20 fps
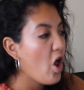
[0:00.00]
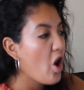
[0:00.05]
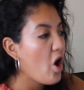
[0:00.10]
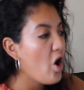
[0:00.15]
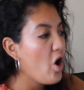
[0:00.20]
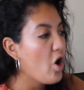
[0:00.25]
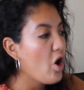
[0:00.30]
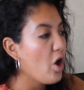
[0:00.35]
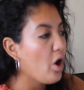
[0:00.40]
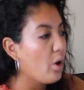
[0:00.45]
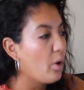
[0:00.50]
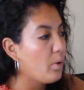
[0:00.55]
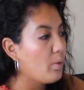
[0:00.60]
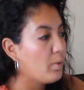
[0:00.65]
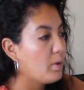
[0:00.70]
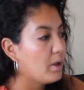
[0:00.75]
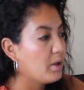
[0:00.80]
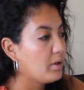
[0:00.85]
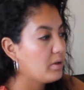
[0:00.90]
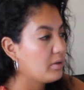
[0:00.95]
low
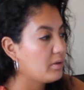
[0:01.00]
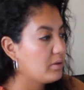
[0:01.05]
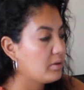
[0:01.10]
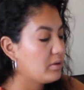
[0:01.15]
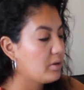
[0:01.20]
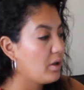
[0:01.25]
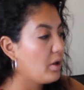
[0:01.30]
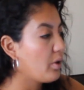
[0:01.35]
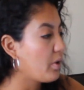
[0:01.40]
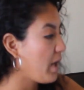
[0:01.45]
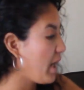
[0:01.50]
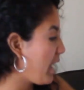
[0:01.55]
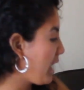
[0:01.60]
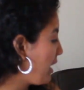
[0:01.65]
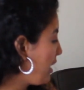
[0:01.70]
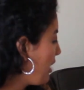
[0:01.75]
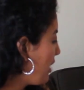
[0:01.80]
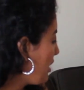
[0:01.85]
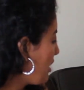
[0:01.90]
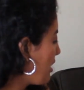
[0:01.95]

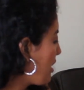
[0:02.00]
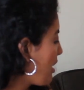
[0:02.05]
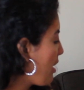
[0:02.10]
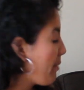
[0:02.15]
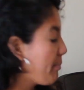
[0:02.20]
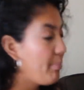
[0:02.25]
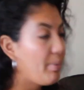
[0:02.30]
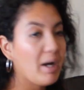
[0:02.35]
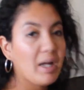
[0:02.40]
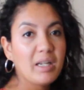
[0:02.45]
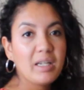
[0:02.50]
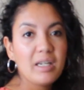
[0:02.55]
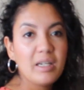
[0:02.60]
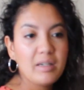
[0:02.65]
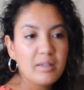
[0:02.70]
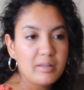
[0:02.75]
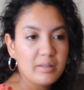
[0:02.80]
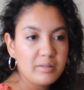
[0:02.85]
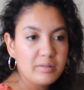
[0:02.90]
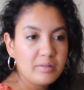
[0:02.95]
okay but
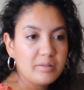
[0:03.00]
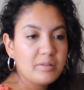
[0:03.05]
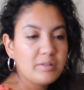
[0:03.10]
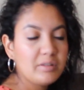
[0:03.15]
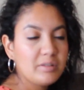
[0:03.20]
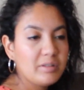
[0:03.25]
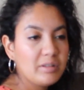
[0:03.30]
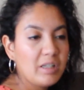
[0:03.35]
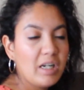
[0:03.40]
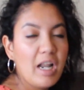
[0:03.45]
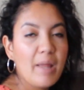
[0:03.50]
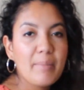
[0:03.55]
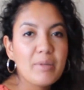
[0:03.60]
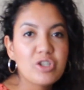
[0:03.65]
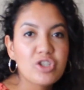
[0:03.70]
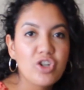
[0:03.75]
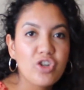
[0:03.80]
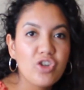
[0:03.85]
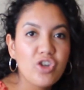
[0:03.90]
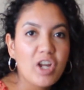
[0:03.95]
let me
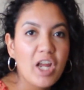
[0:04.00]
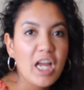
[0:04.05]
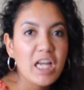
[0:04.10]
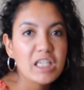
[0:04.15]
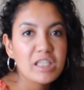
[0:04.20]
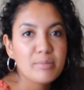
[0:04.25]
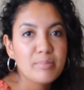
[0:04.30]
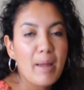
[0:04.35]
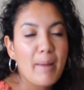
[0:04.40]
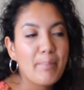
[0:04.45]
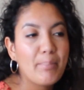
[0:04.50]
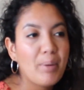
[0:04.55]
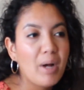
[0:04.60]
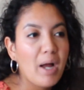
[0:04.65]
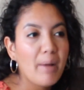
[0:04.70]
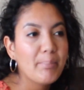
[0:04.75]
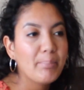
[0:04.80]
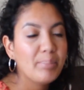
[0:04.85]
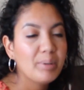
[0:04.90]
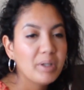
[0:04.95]
show you guys my
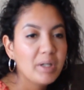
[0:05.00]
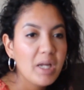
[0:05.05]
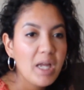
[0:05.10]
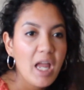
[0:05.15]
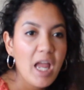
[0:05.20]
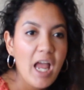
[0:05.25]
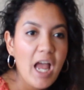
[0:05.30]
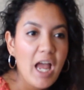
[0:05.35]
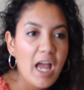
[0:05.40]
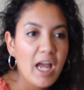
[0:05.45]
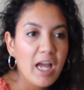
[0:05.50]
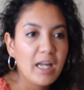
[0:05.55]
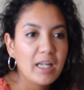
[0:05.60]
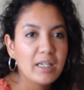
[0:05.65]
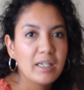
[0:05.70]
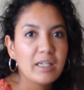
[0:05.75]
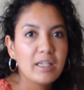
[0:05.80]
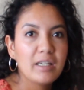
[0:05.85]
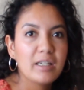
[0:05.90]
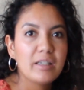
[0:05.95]
bump
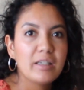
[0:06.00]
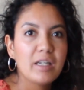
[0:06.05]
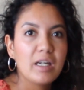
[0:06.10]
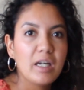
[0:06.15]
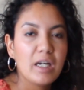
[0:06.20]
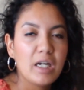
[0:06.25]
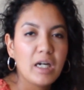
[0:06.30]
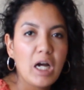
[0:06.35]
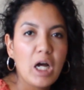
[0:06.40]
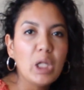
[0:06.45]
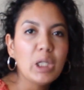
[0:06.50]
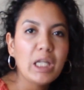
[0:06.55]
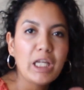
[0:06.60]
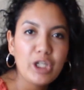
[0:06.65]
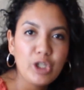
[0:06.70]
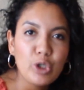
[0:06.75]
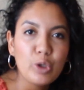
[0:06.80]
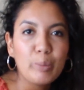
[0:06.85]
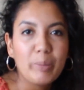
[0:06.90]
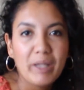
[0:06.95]
and uh, I'll
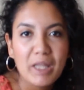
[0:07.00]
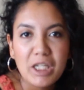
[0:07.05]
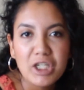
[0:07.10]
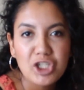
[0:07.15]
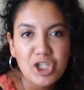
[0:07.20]
let you be the